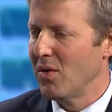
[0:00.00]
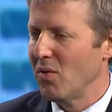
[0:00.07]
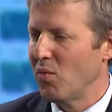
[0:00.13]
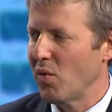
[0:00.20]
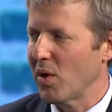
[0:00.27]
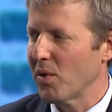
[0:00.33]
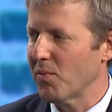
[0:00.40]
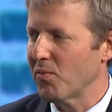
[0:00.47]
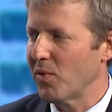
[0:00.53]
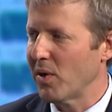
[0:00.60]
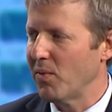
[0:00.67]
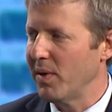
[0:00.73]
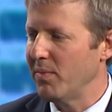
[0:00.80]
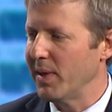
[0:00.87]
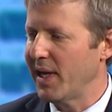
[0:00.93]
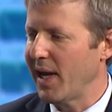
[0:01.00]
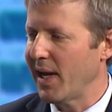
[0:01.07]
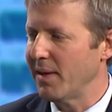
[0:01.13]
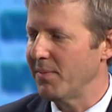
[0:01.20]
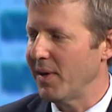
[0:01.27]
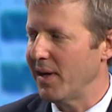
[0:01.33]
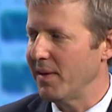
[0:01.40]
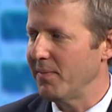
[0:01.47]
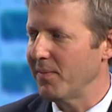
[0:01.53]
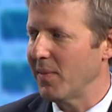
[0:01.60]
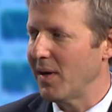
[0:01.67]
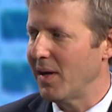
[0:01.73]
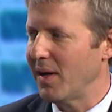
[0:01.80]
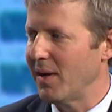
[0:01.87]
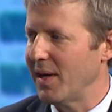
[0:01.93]
where we began by
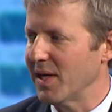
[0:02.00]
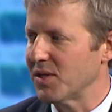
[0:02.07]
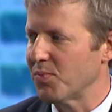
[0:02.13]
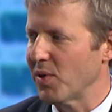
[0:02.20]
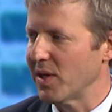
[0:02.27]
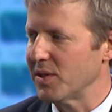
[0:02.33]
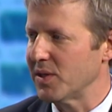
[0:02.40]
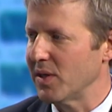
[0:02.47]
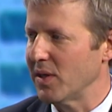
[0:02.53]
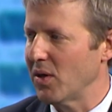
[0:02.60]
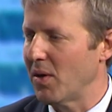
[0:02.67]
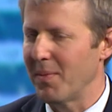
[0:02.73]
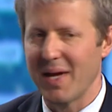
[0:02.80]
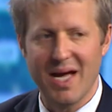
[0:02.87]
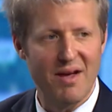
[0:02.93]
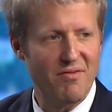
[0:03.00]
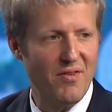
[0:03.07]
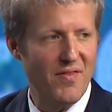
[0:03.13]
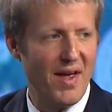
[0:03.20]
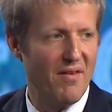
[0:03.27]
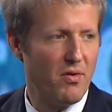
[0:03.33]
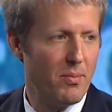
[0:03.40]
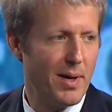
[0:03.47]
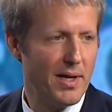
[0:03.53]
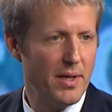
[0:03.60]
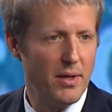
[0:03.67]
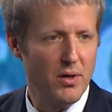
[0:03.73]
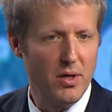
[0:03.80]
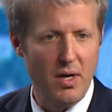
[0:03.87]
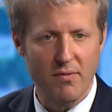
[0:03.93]
expressing, on behalf of everybody
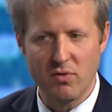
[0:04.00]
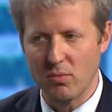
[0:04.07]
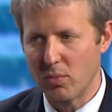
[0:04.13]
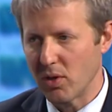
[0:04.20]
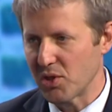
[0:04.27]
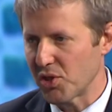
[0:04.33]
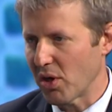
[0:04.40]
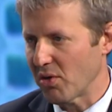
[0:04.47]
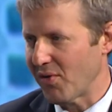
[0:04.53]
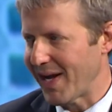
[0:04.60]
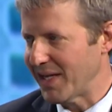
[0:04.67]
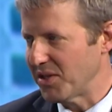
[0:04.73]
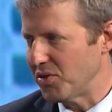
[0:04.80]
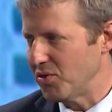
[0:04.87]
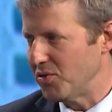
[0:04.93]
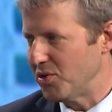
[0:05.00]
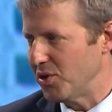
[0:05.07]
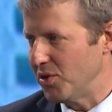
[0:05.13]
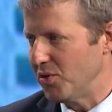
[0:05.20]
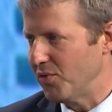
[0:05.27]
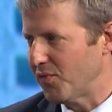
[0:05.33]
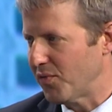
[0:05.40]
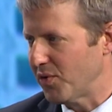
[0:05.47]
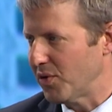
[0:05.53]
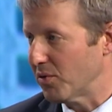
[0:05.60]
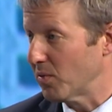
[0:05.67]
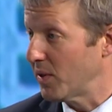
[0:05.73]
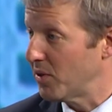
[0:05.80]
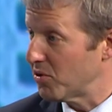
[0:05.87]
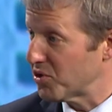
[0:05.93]
here, Governor Bush, our gratitude to you for your
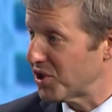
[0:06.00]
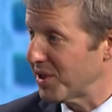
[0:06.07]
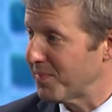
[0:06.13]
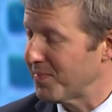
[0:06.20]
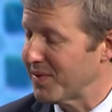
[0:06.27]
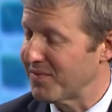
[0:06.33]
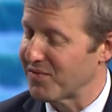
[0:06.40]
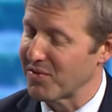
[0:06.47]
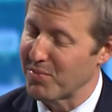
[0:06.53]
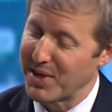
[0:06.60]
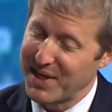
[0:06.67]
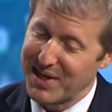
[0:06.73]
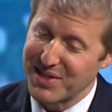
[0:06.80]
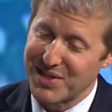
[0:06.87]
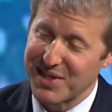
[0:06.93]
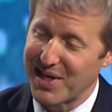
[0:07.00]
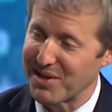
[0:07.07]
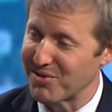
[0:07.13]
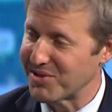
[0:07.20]
leadership and for bringing us together